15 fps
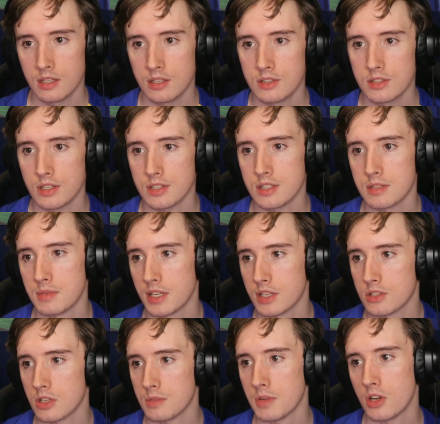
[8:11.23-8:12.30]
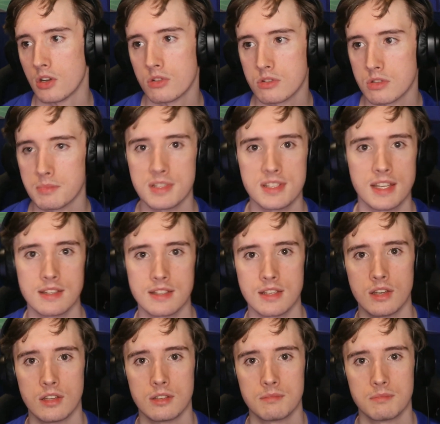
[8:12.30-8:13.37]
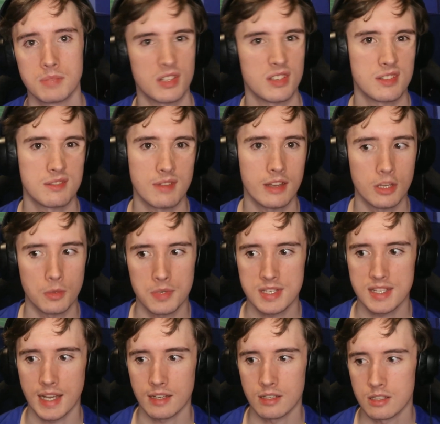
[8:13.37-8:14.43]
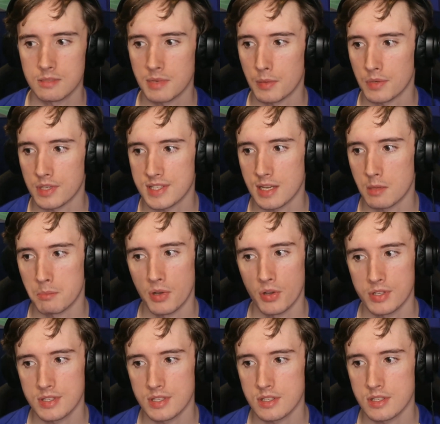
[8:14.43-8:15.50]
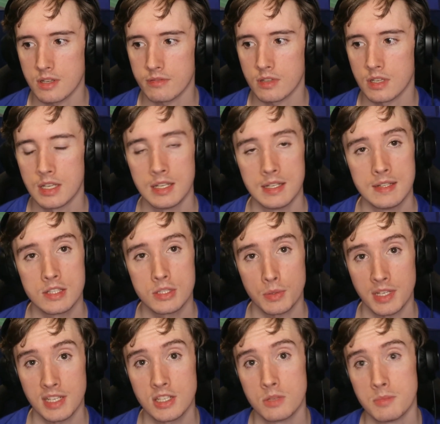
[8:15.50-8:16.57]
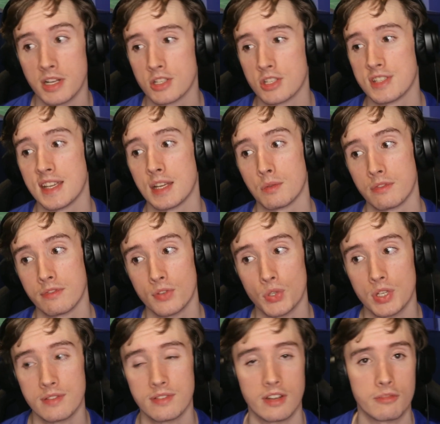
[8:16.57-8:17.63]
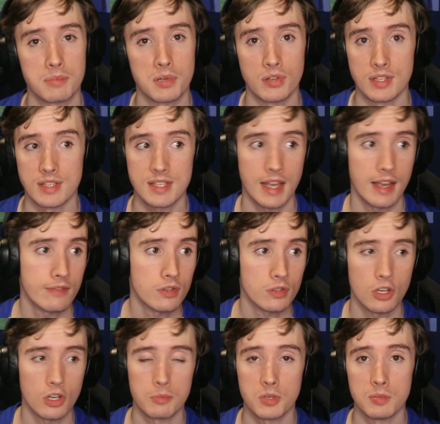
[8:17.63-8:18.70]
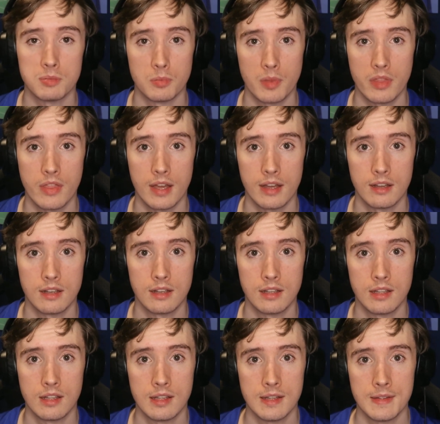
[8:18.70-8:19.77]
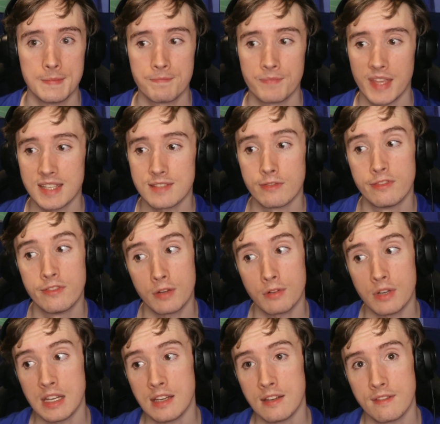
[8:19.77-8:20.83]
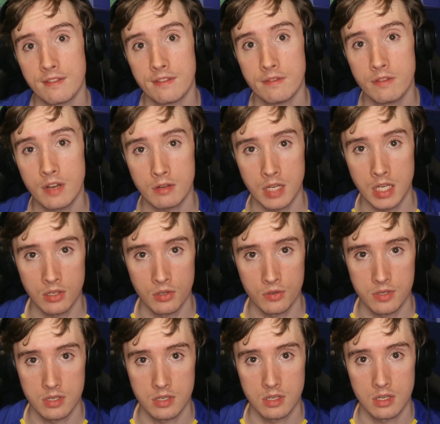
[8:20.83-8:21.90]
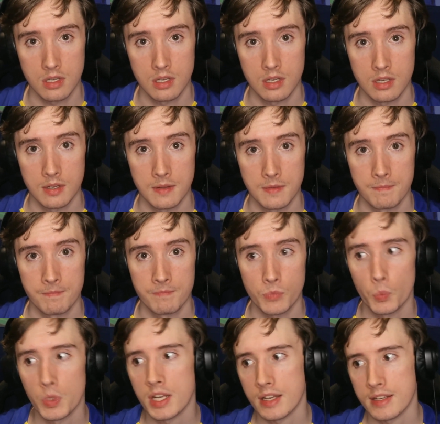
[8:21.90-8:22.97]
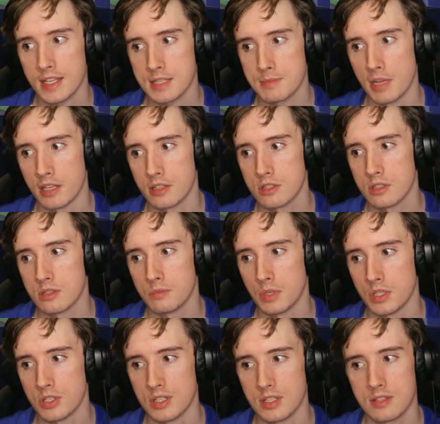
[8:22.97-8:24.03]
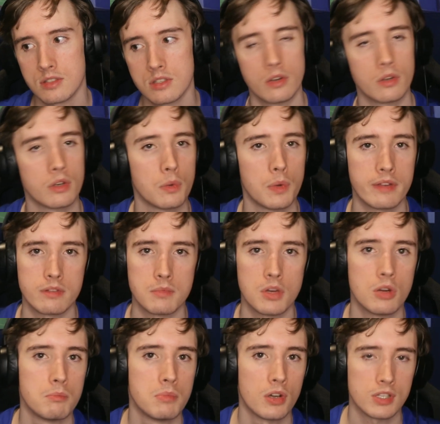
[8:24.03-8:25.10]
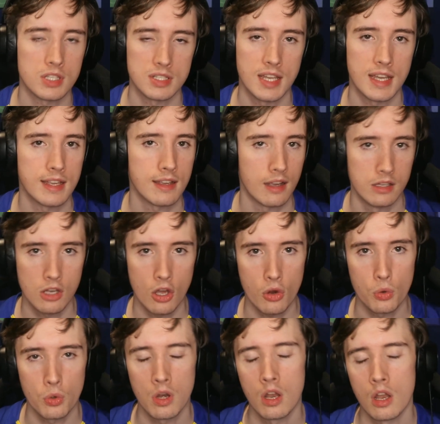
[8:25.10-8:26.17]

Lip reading: Just to make sure I'm 100% certain. Because I know we're second, but I want to see on points and stuff. 22 matches down, 45 points. I've not got a problem with that. That is very, very good. Win our next match, which is Stoke away from home, Boxing Day, I know.